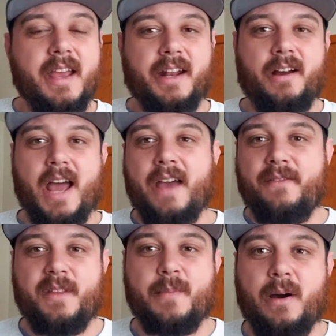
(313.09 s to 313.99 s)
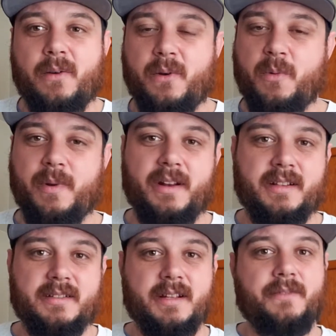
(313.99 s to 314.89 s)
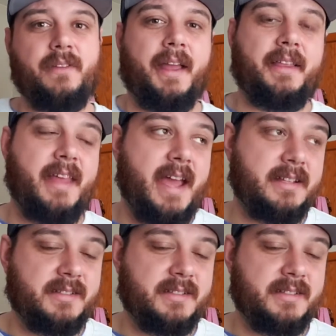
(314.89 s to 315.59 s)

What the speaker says: having the mouth open and stuff like that.